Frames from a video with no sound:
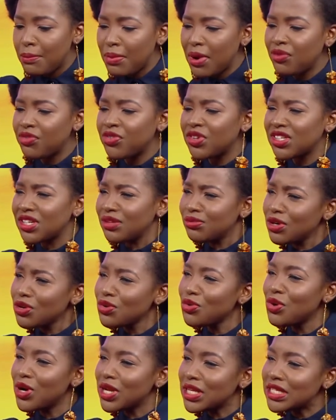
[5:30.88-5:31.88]
But for someone
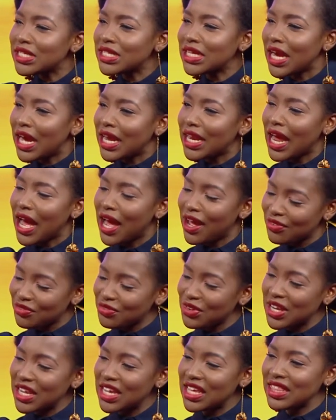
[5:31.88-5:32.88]
who wants, say, an
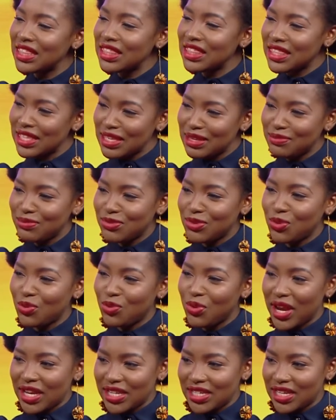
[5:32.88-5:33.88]
African-themed
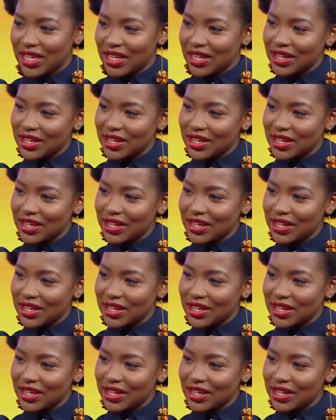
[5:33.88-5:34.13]
wedding,